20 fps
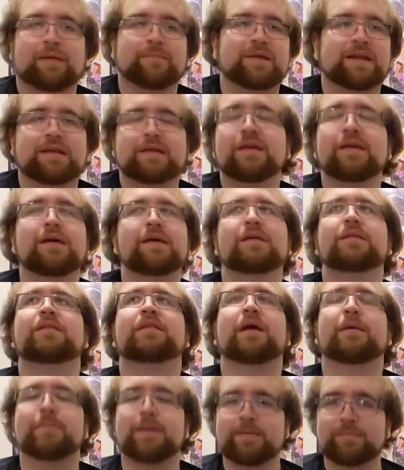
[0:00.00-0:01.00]
I mean,
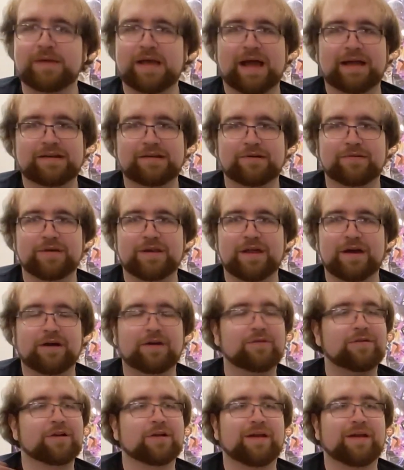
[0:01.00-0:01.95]
now maybe I don't know.